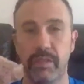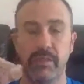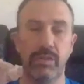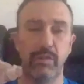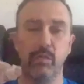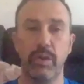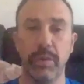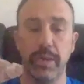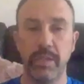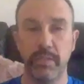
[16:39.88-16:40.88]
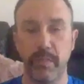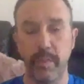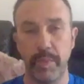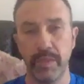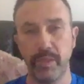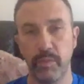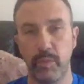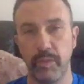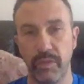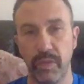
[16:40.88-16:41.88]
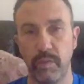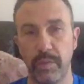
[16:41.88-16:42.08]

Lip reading: talking about this from a business point of view,